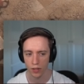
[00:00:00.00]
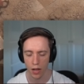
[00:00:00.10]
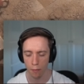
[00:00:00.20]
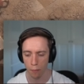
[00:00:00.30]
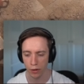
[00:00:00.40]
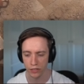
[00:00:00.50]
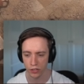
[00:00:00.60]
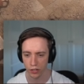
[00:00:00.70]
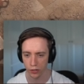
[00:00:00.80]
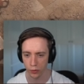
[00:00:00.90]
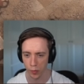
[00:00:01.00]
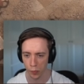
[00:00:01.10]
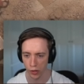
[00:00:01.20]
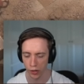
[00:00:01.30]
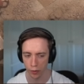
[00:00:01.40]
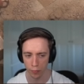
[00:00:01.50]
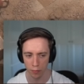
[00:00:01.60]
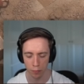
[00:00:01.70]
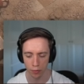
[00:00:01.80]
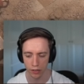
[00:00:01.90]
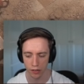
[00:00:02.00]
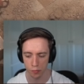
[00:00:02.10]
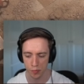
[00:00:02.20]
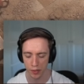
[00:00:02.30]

I'm amazingly good at played up. I'm a played up